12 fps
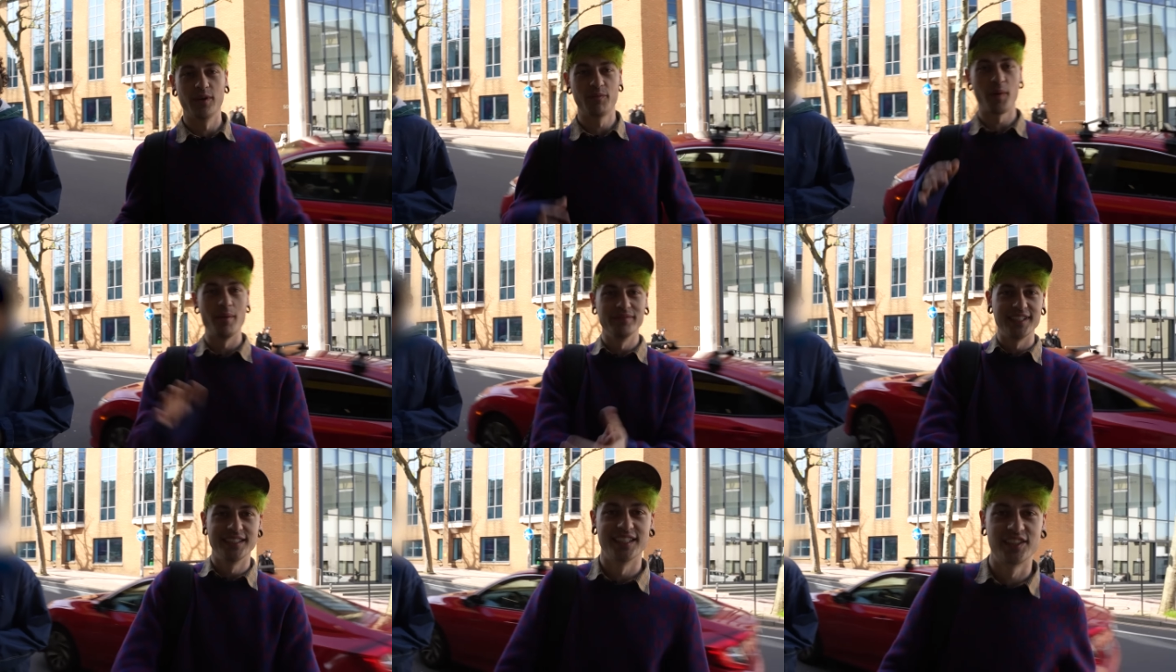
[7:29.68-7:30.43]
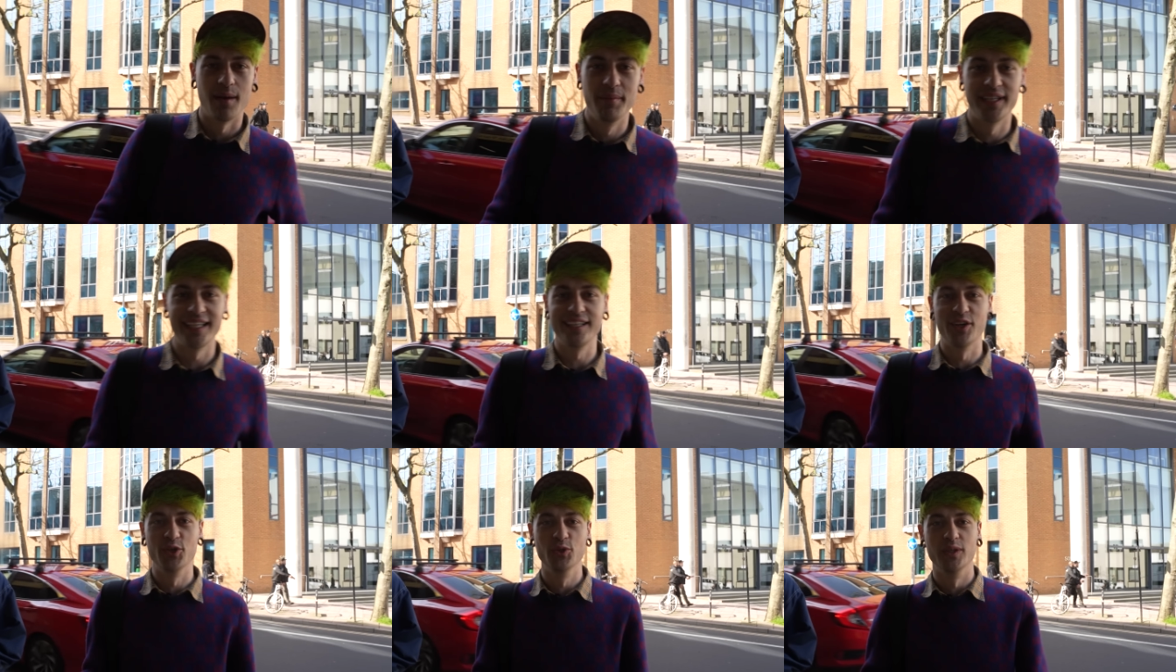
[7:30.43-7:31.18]
We bumped into somebody
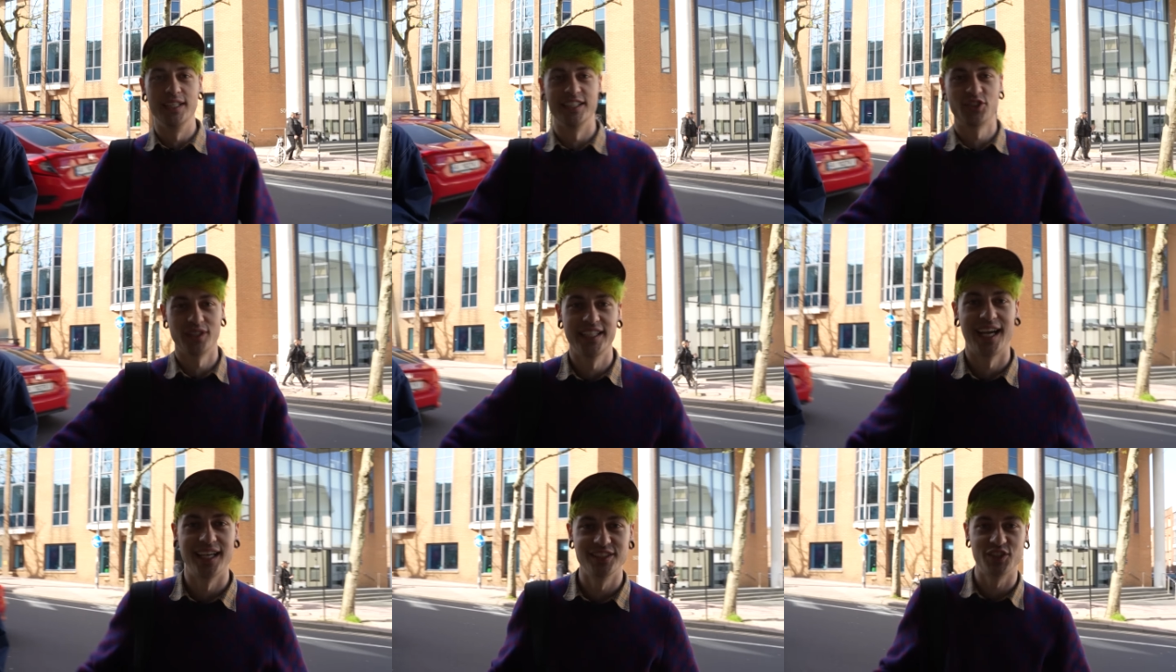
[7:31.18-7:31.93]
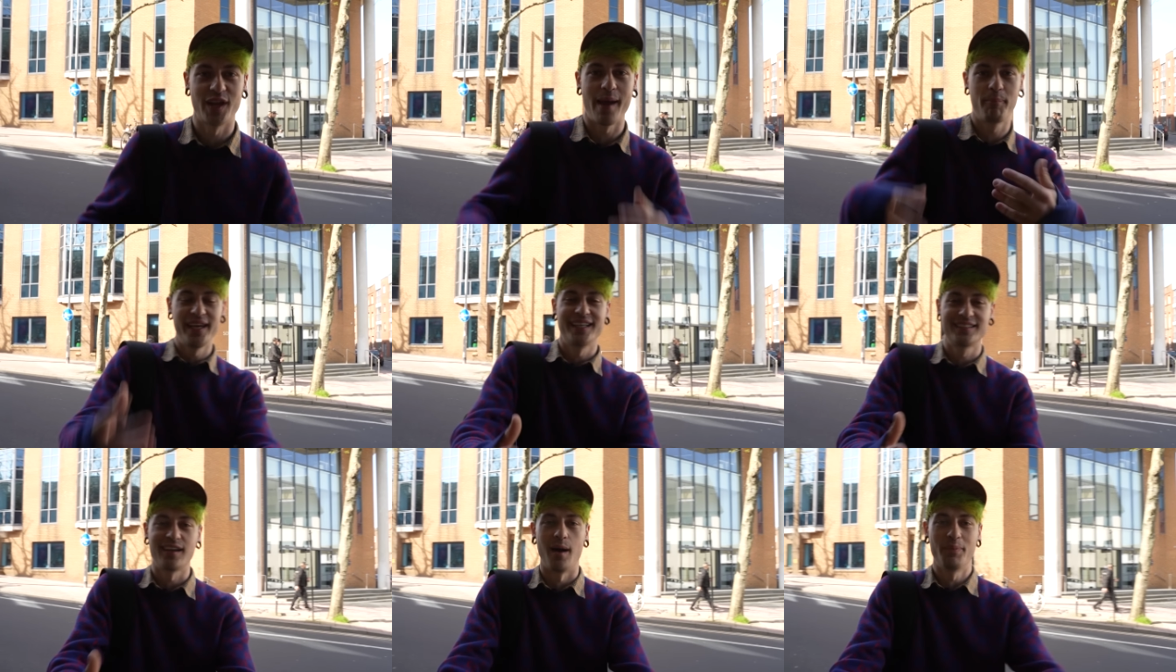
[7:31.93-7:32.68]
who literally has
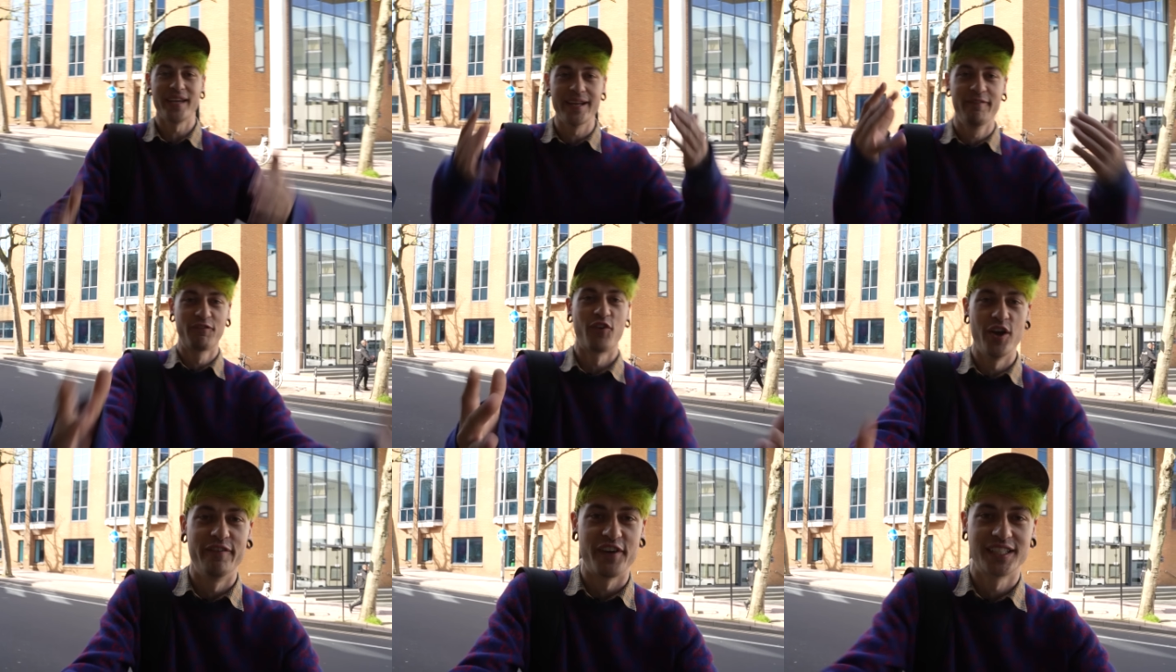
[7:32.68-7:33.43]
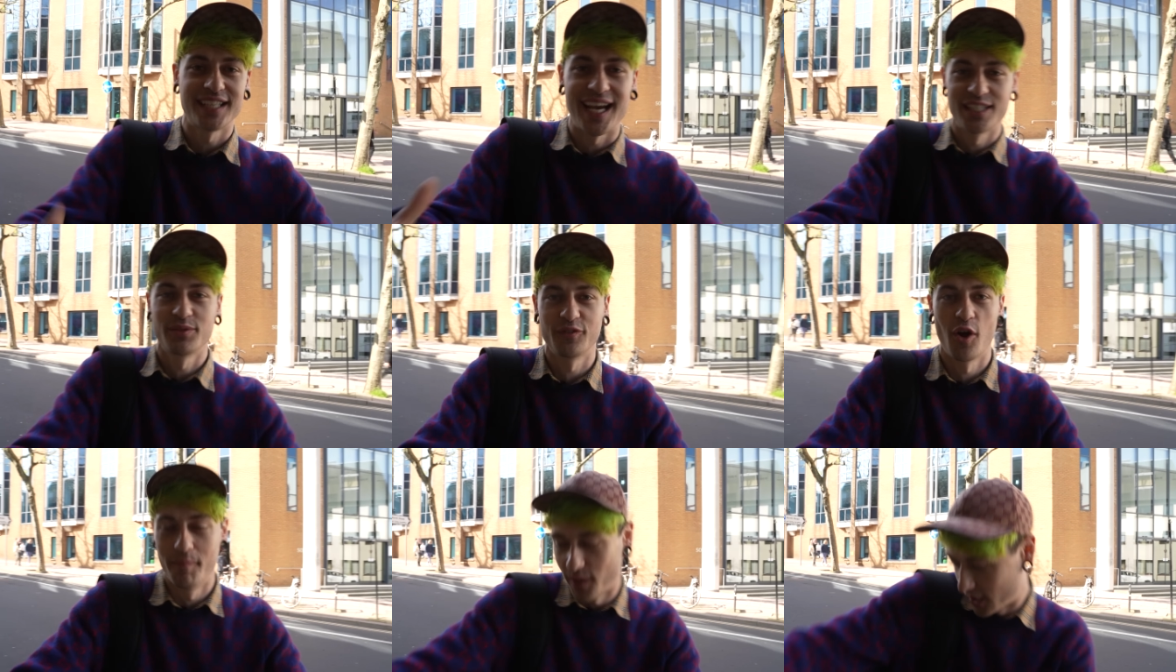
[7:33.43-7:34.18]
picked up in front of us as we've gone